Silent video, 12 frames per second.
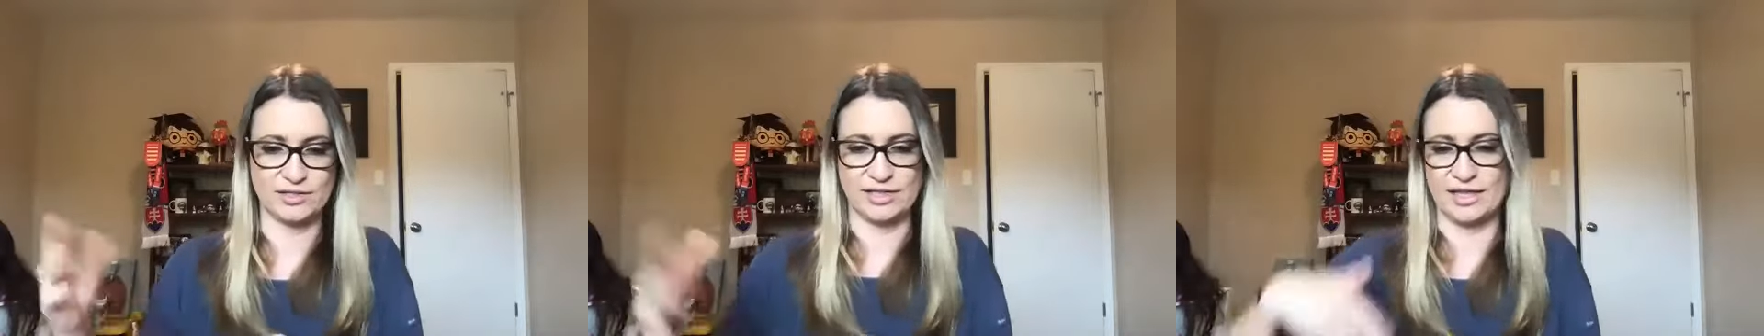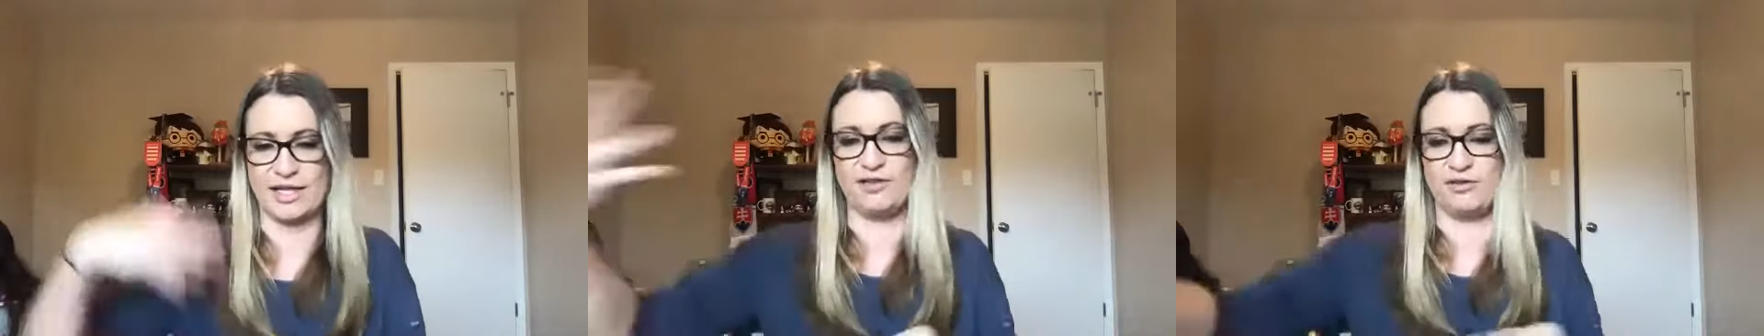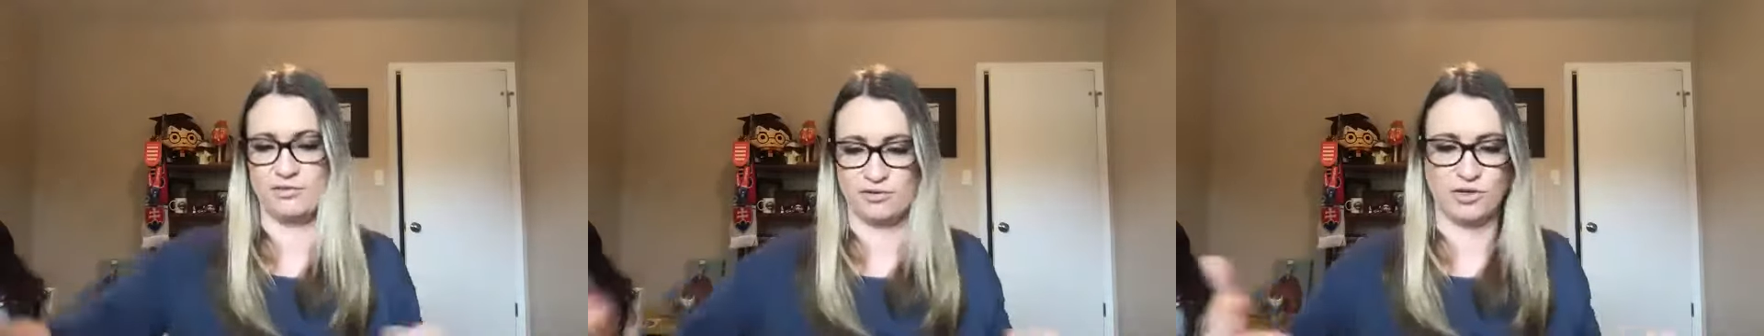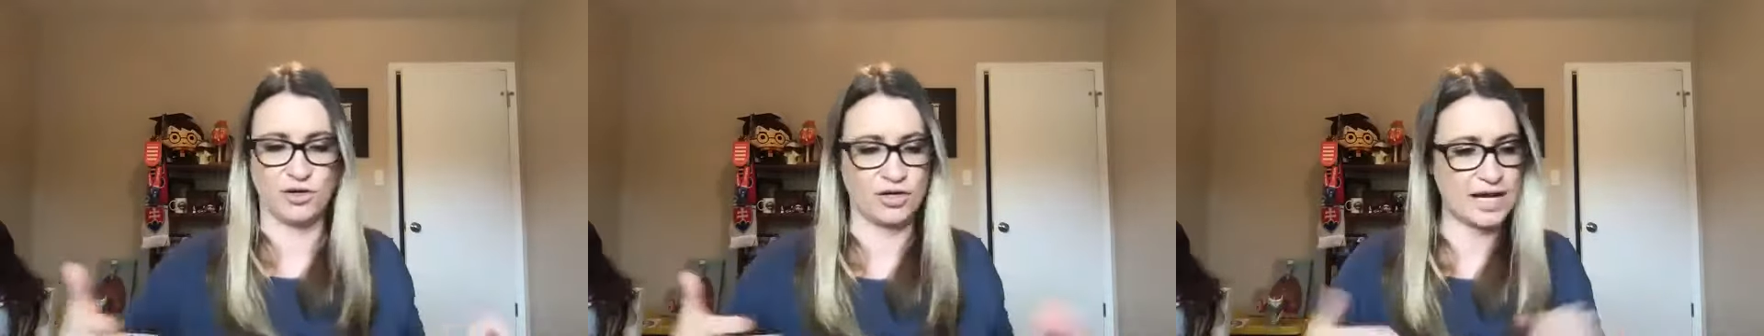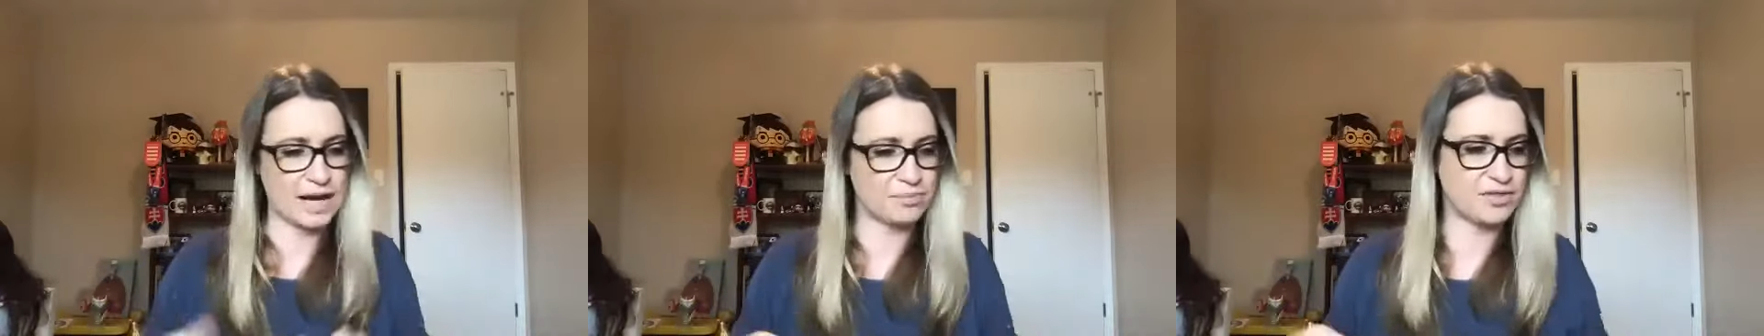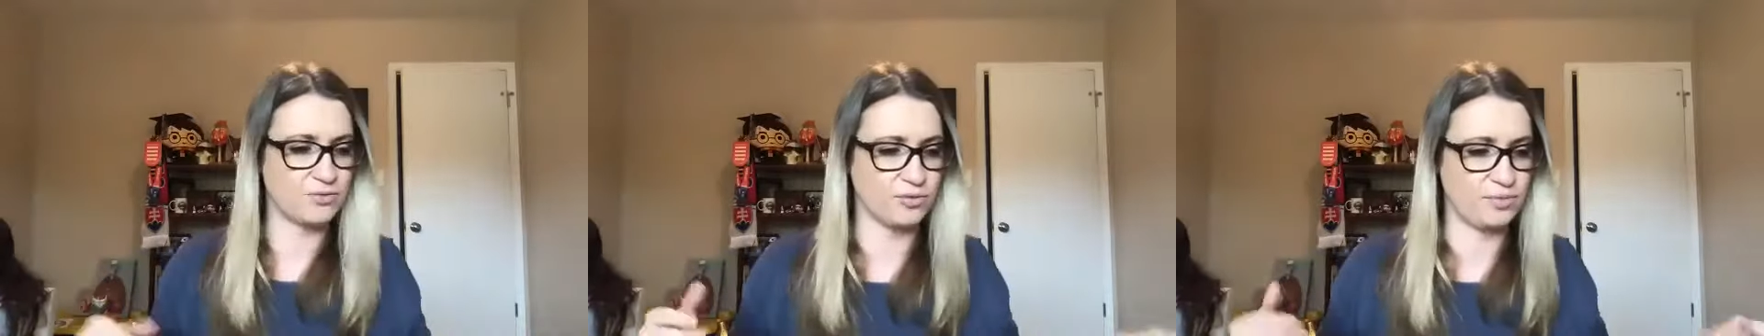And then your
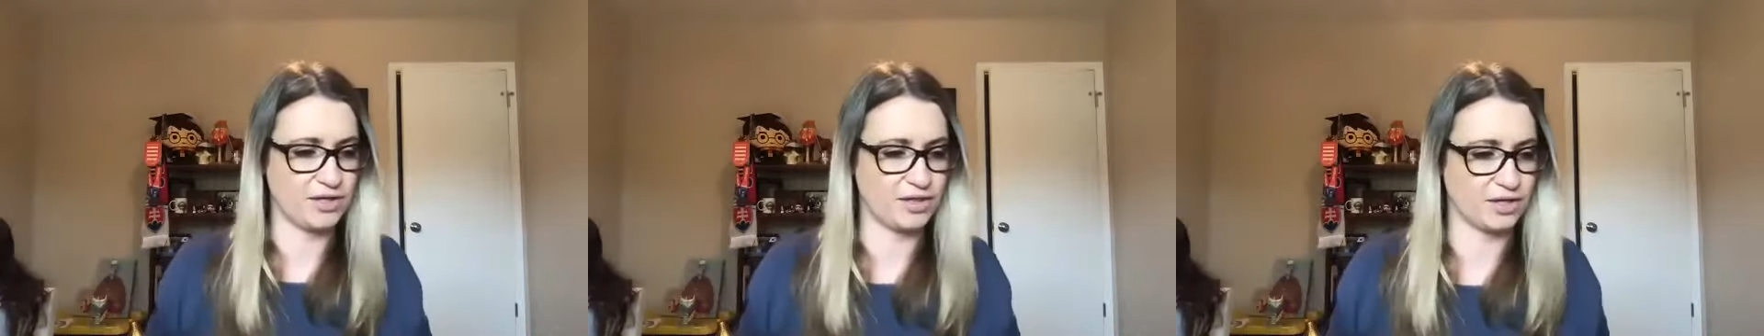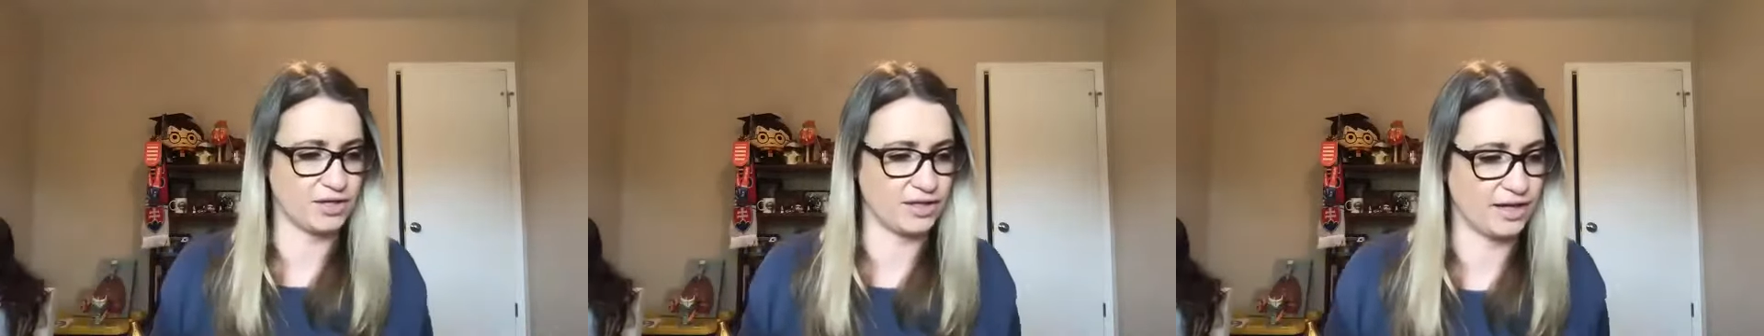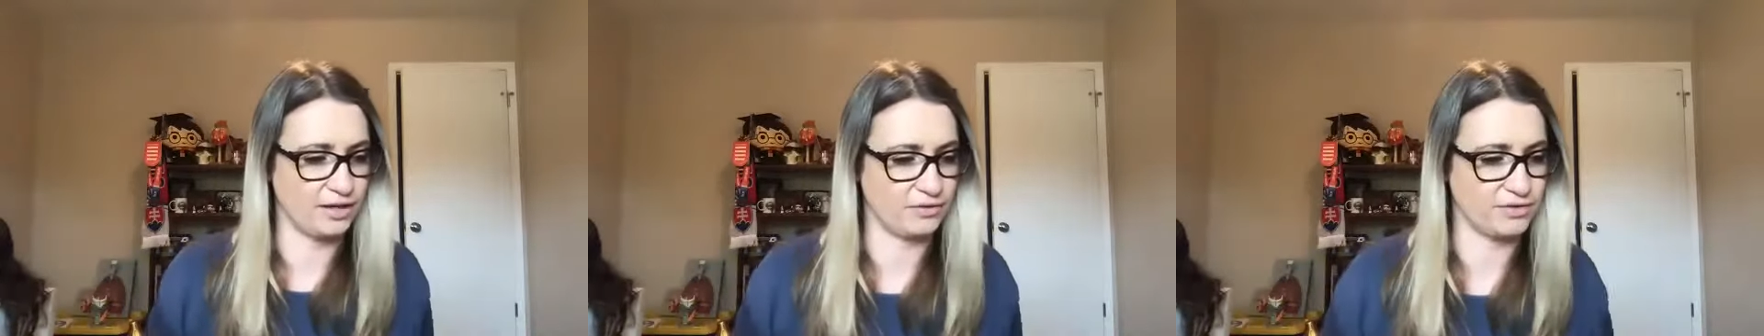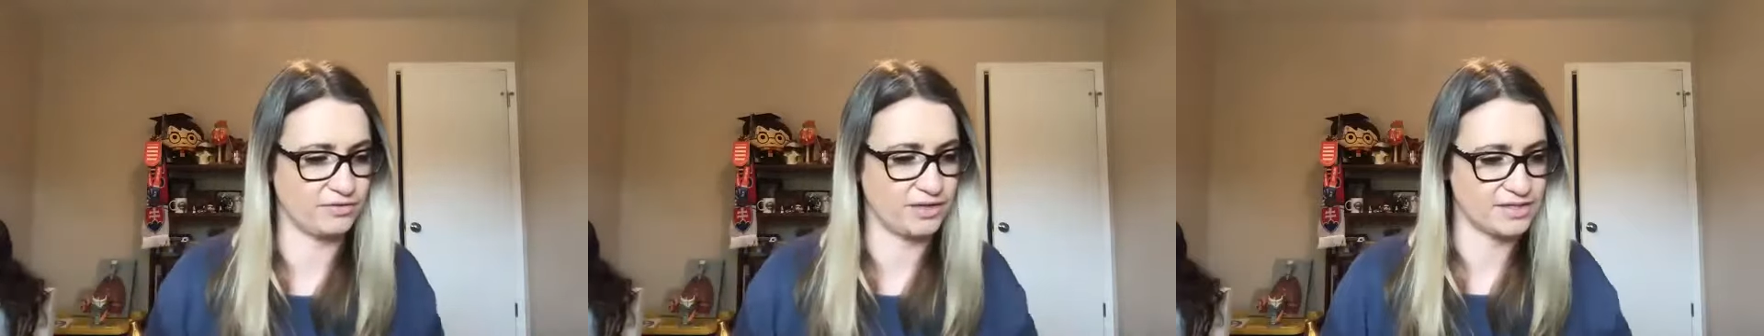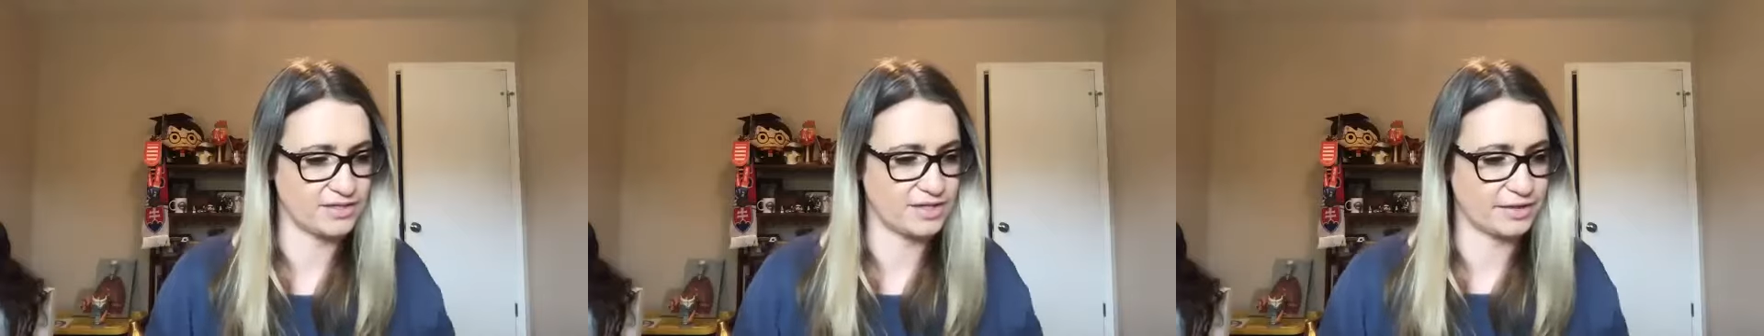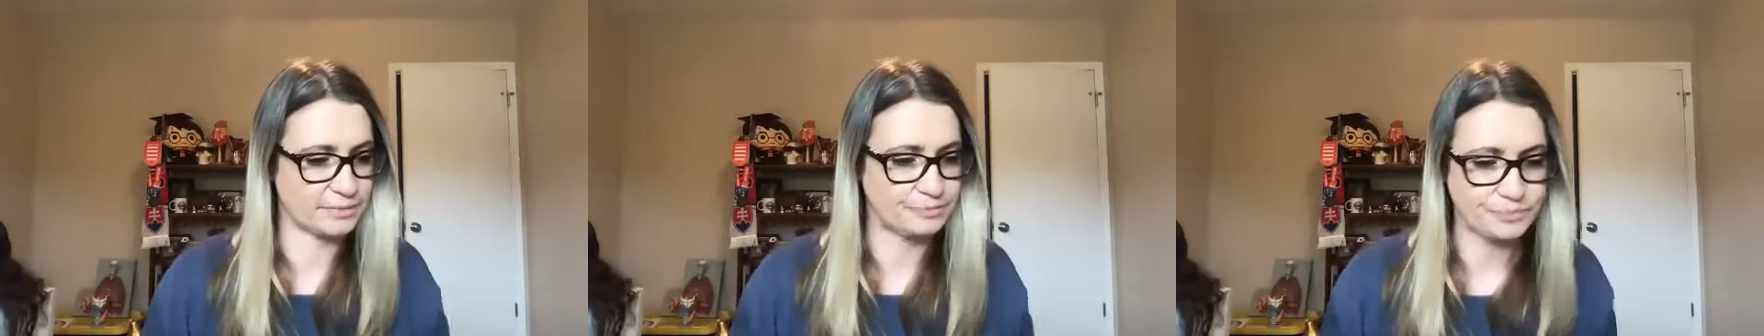adaptive would be third line of defense
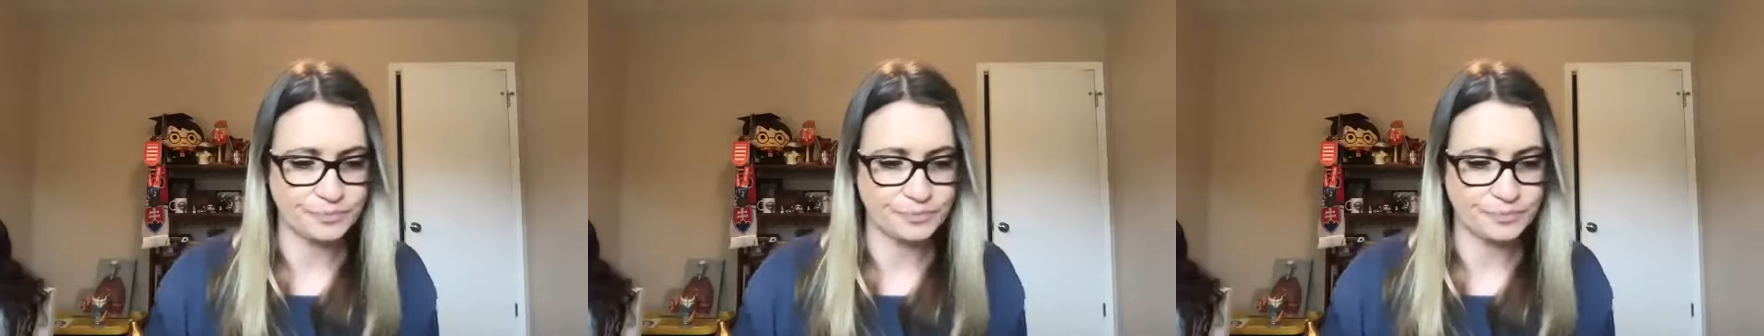there.